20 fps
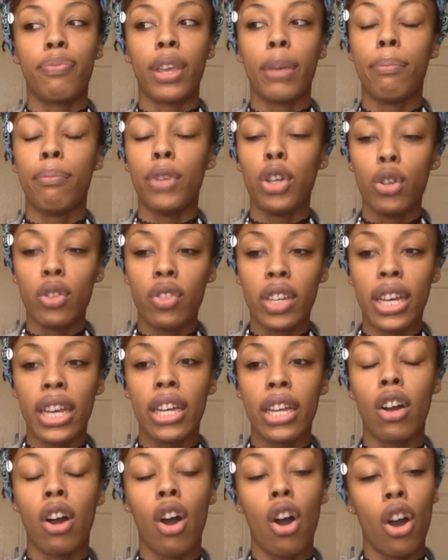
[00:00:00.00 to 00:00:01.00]

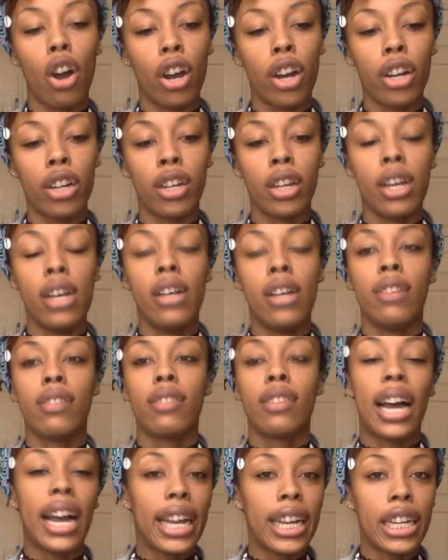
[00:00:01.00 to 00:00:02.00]
music, art,
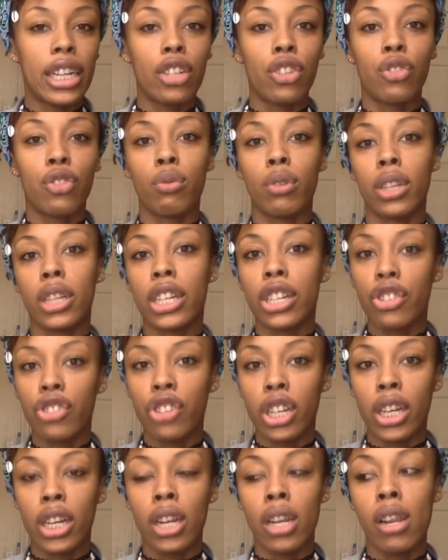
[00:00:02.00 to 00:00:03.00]
science,
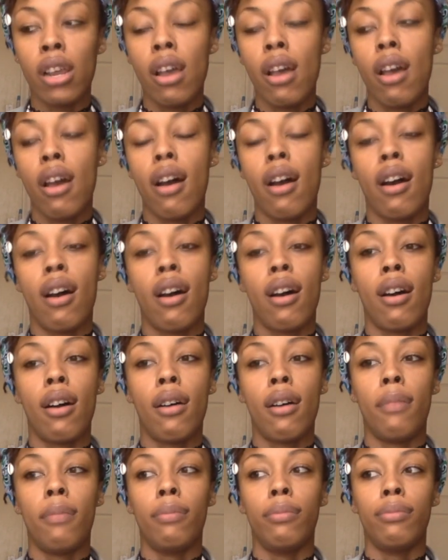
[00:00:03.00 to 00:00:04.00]
religion,
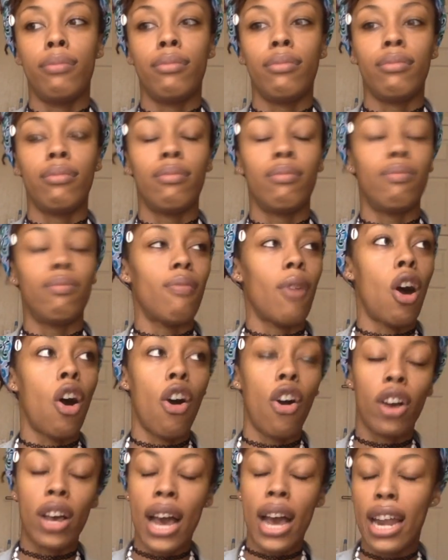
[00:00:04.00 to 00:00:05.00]

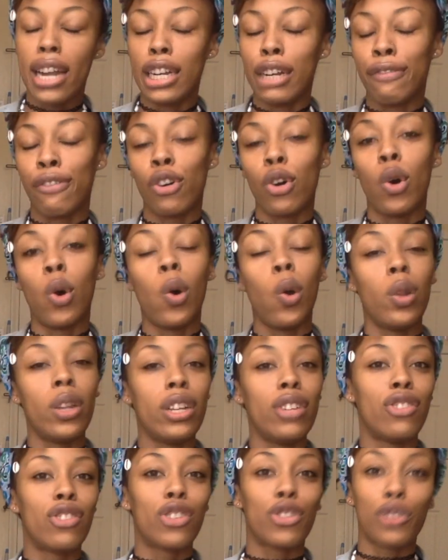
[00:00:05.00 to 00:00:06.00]
all kind of different
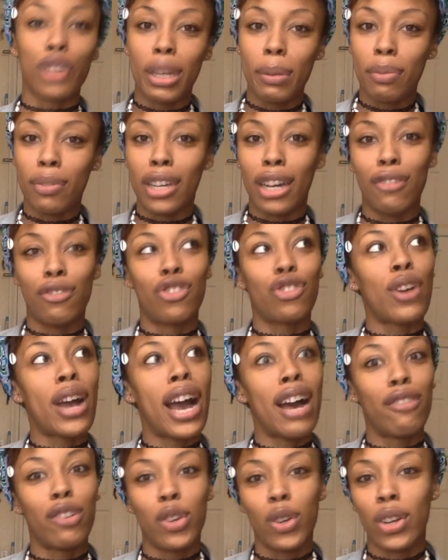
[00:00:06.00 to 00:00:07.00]
holy scripts. I've
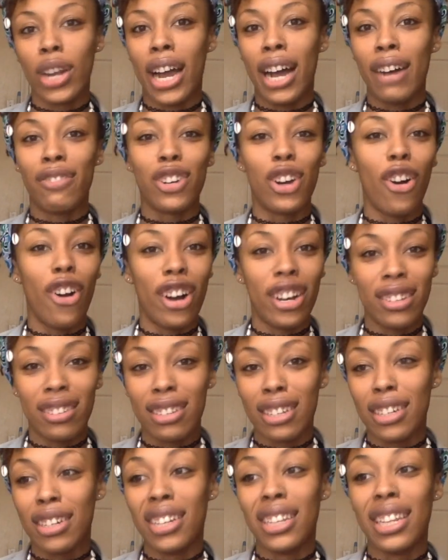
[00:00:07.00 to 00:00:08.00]
traveled, I've gone
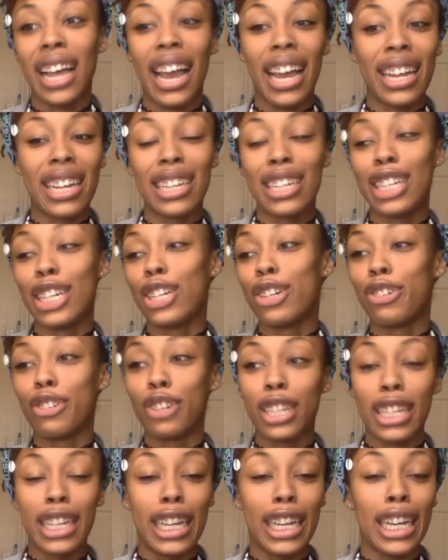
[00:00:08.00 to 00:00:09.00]
to like
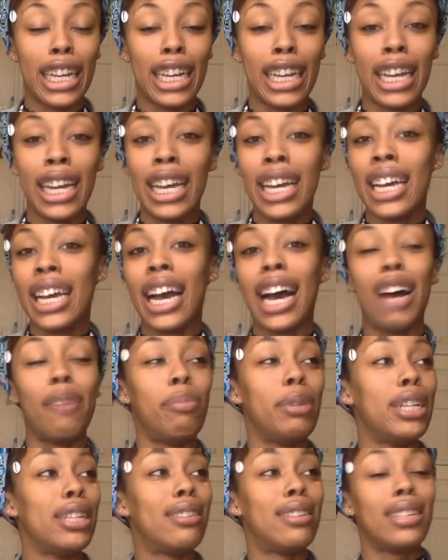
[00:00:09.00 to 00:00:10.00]
literally, I've
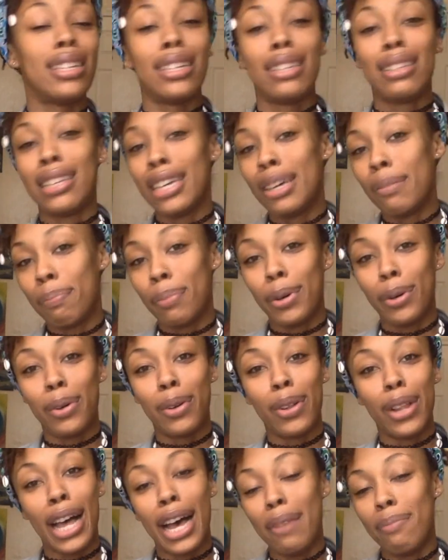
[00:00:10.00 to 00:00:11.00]
been to the
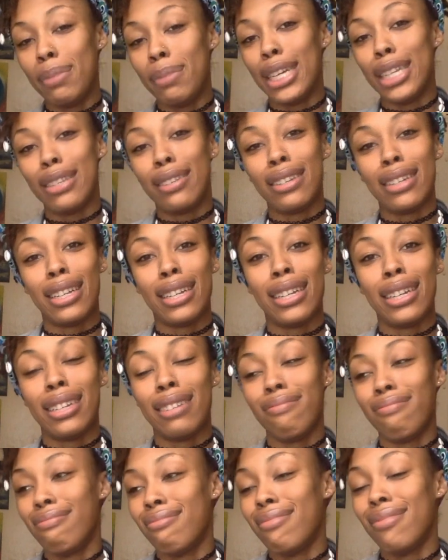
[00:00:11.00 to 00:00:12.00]
temple, I've been to the